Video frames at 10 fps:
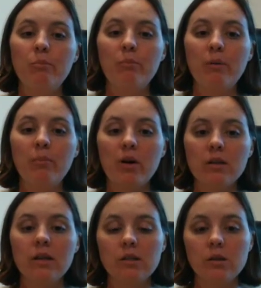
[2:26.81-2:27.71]
but part
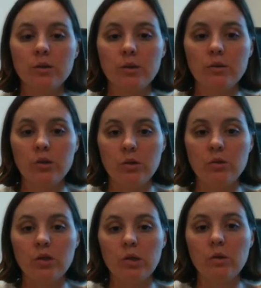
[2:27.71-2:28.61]
of that's also
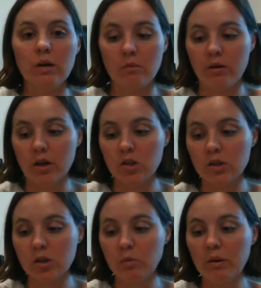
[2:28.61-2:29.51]
due to
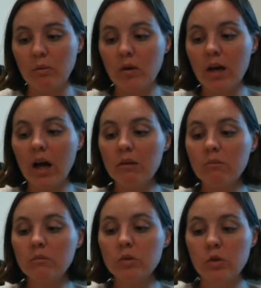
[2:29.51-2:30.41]
immigration. So people
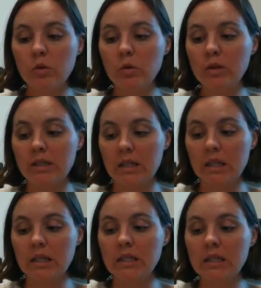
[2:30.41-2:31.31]
come to the
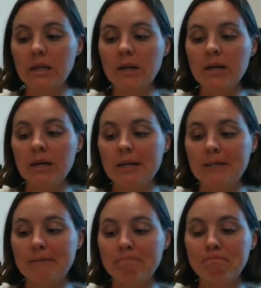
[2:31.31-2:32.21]
cities
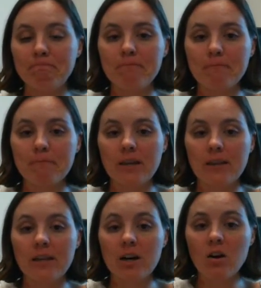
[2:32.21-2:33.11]

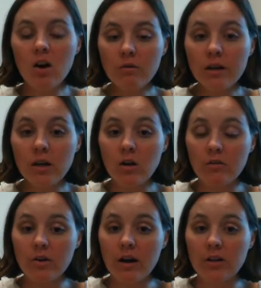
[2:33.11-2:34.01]
that are already
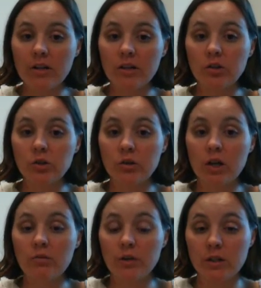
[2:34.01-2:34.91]
overcrowded and short
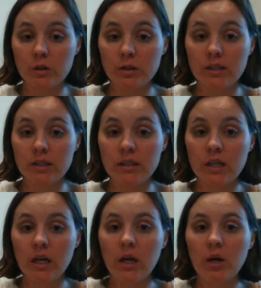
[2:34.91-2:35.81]
on resources
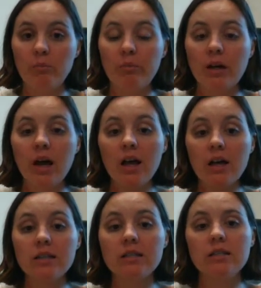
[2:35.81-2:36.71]

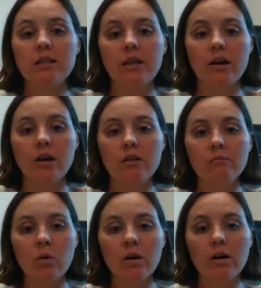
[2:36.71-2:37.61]
because there are
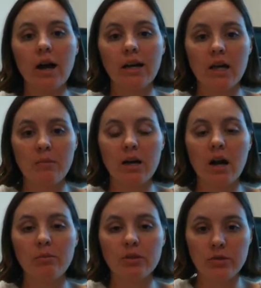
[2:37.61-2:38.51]
more economic
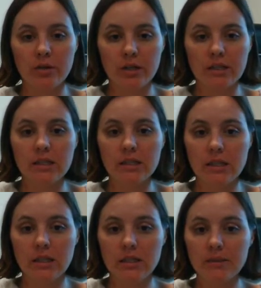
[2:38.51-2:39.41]
opportunities in
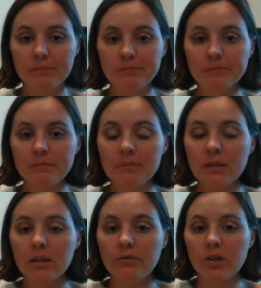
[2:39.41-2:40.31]
cities
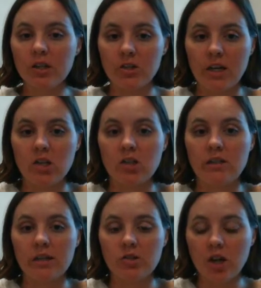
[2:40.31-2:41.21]
for
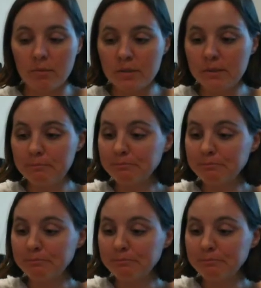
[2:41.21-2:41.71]
education and jobs.